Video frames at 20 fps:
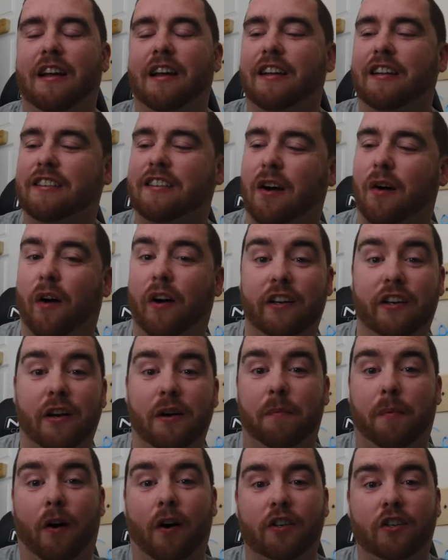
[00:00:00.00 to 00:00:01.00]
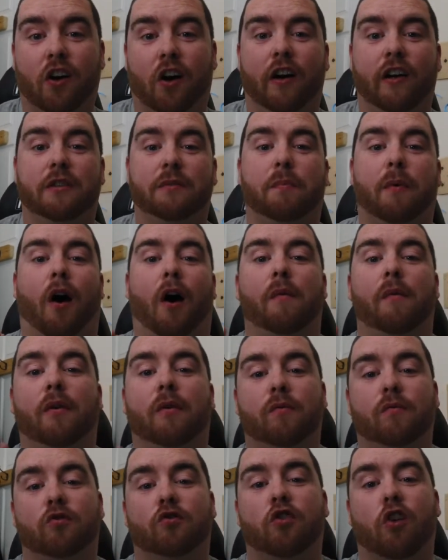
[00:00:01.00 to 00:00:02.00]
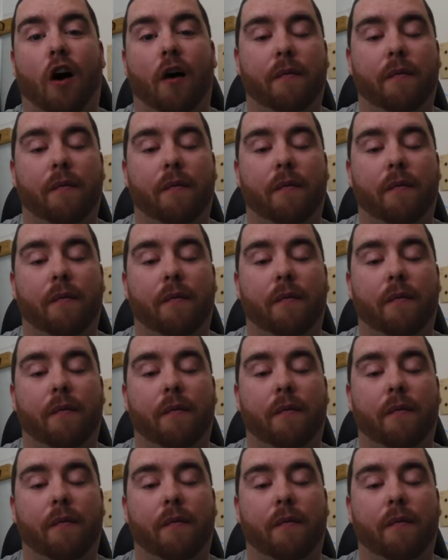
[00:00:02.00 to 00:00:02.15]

So I do apologise, but I will try